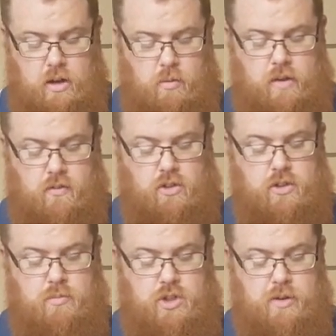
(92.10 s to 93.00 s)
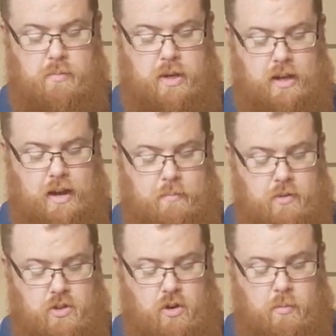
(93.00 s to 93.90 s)
We've got some jimping
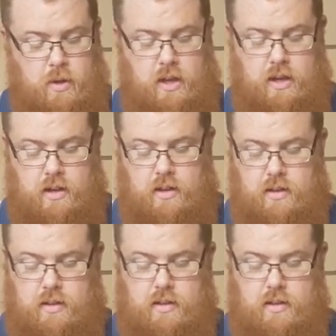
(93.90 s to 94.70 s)
up the top here